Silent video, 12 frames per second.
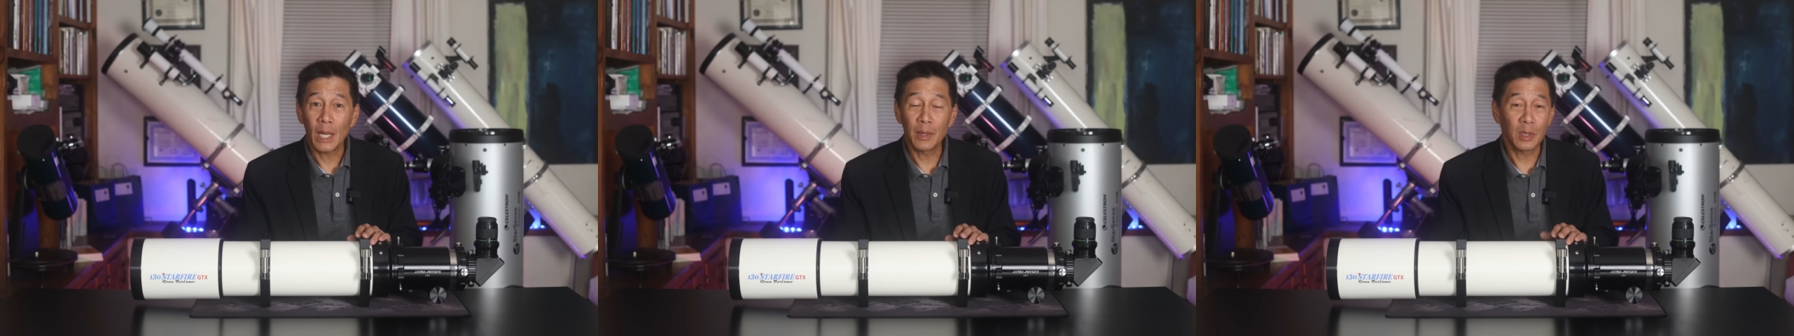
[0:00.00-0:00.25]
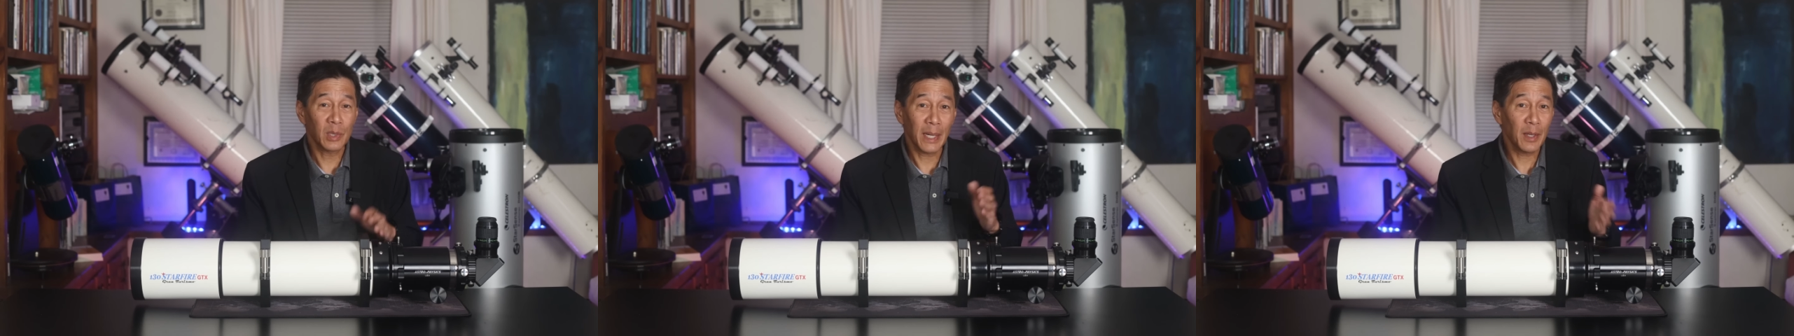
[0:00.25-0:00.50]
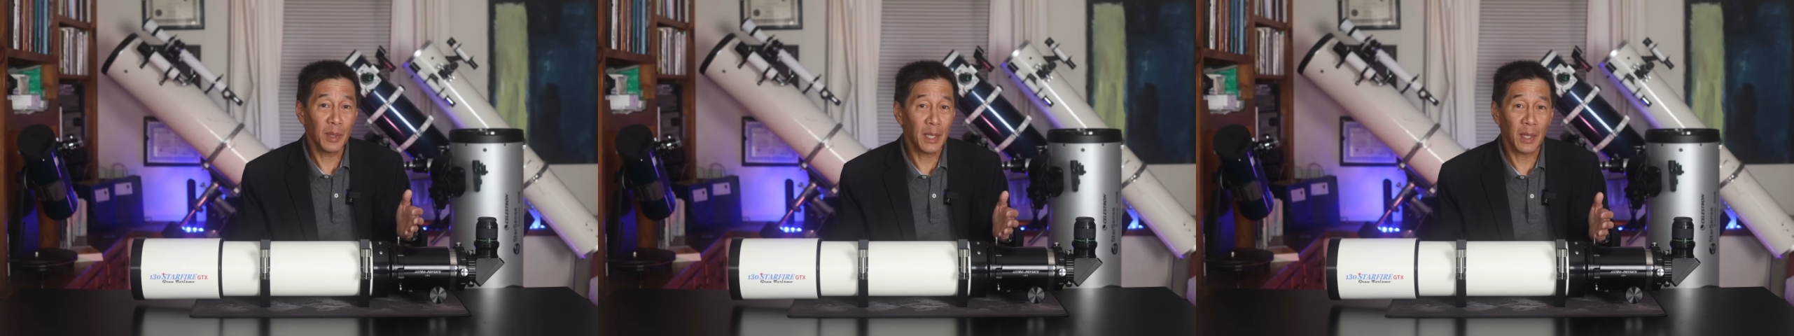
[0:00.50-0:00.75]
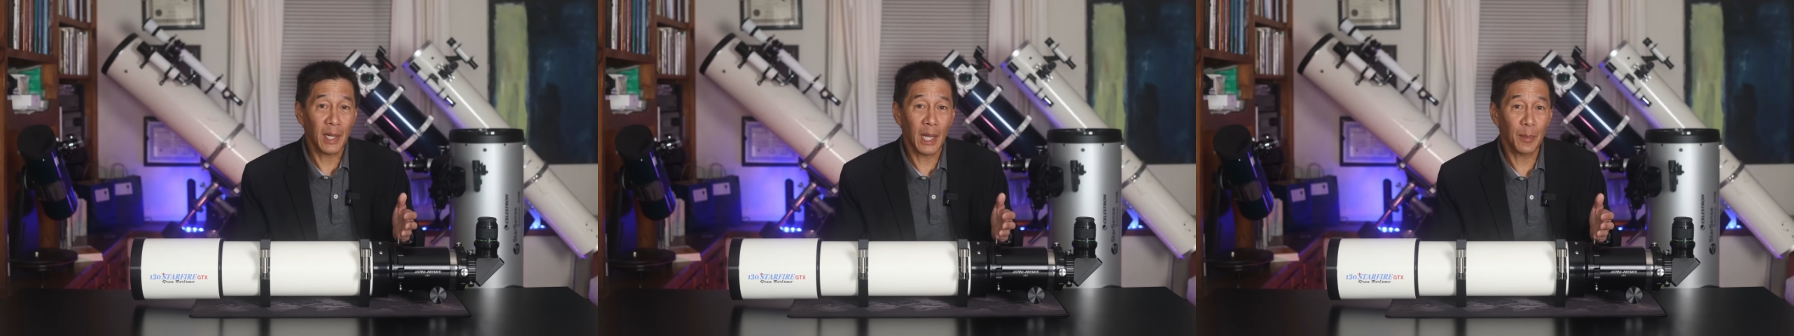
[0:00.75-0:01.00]
And the second
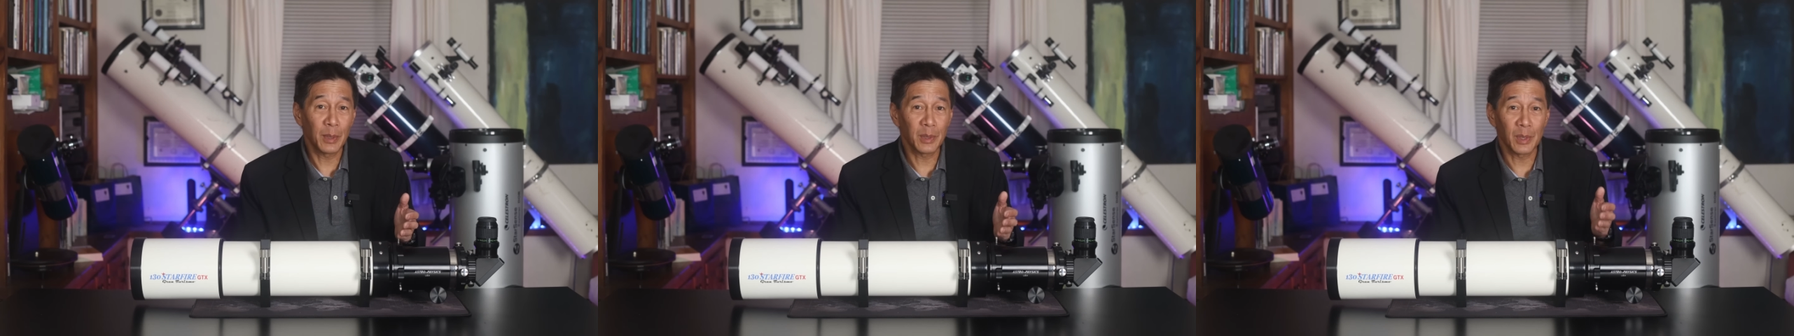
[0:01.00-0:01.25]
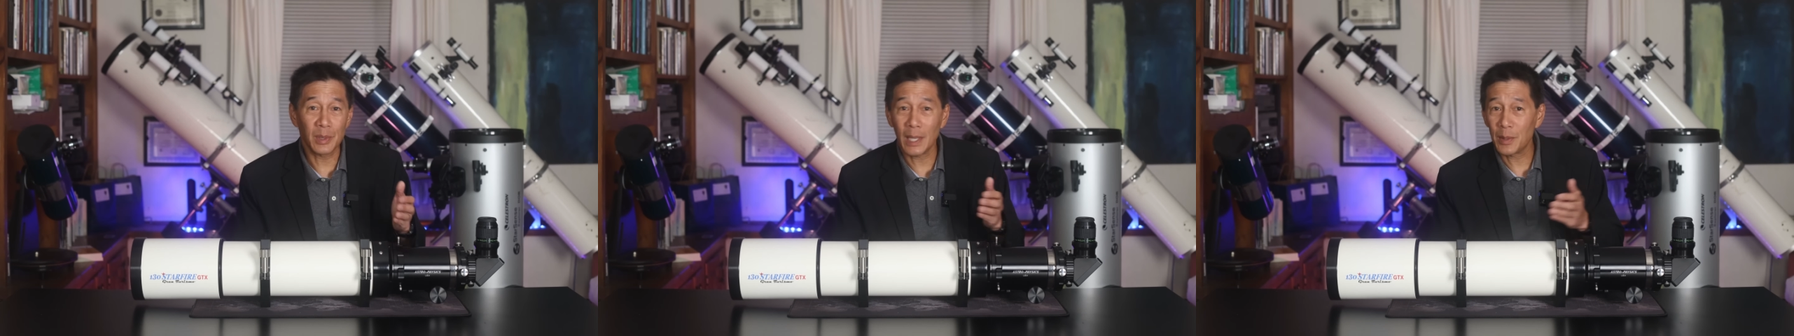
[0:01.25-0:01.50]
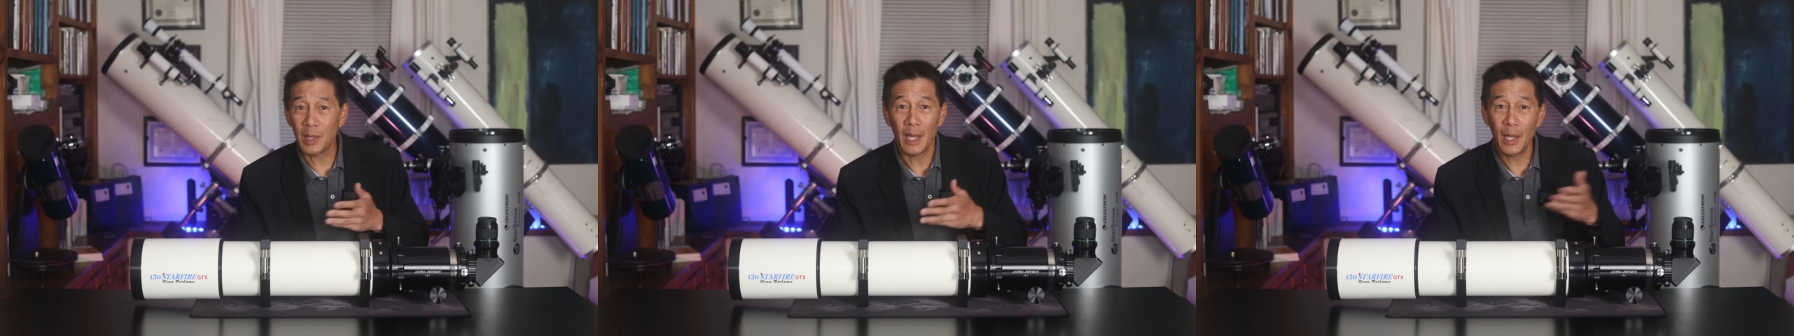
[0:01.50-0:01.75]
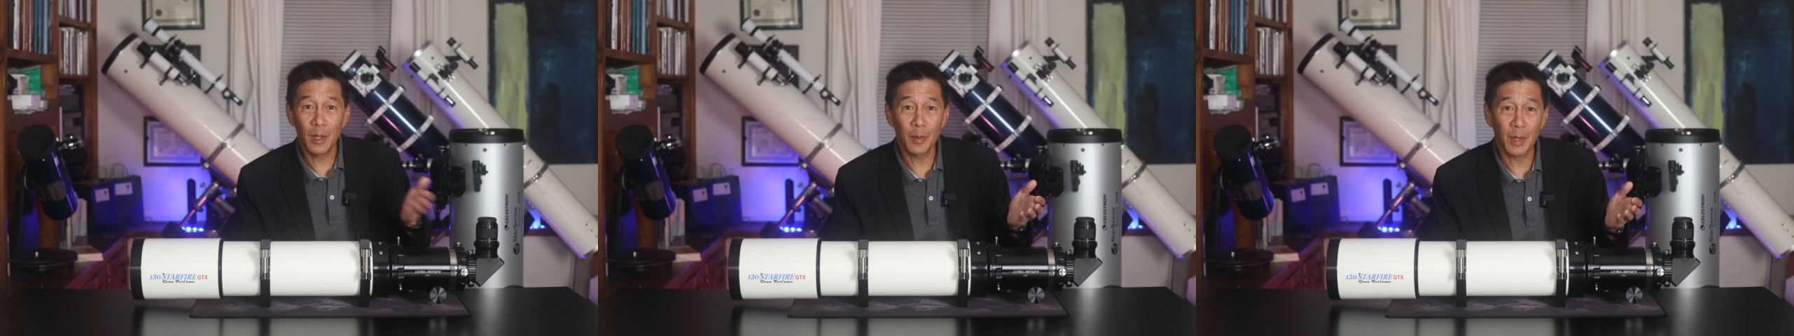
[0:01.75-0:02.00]
thing that happens is at the
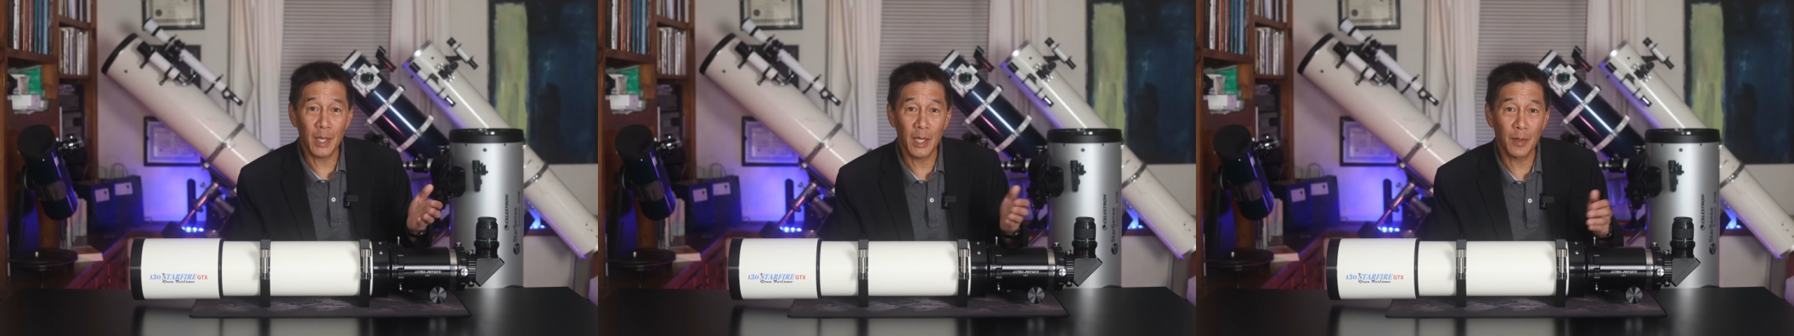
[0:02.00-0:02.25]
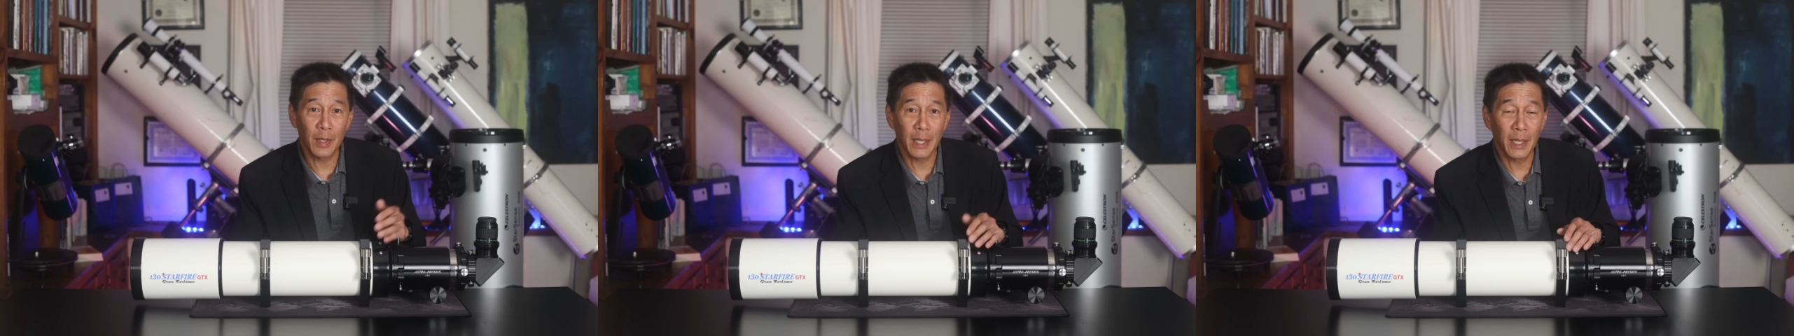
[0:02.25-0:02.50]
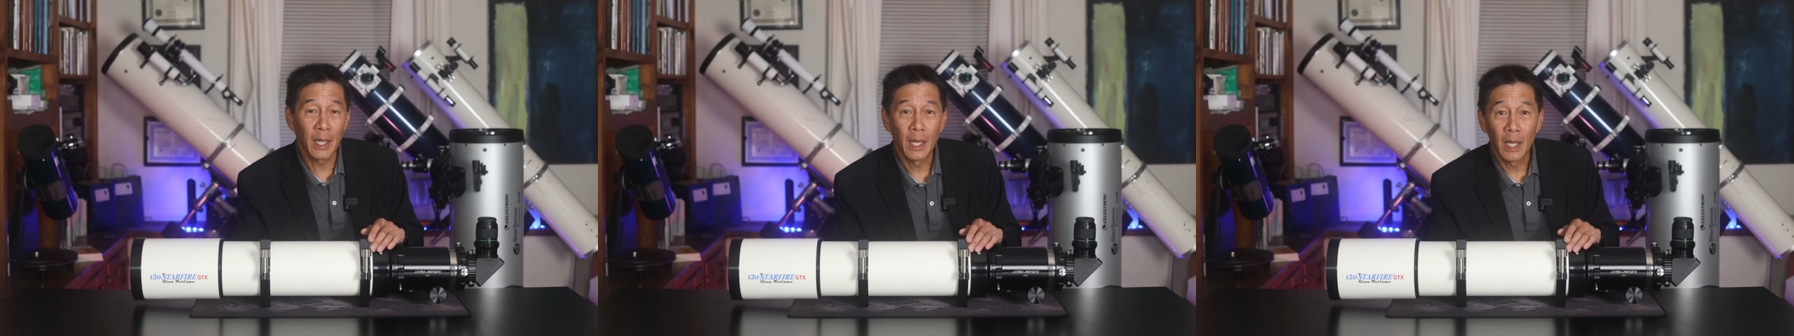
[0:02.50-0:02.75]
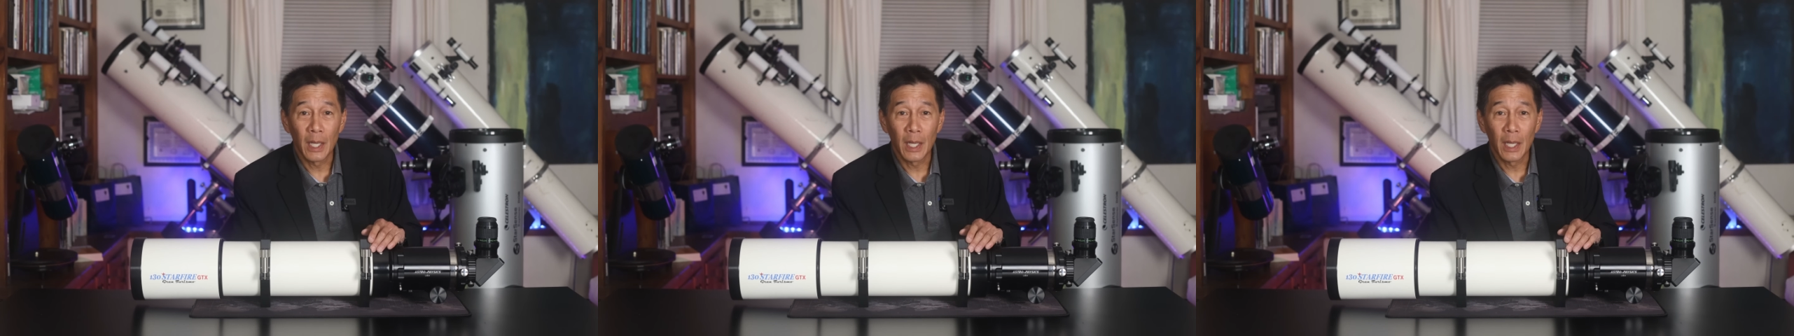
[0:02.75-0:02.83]
end of the evening,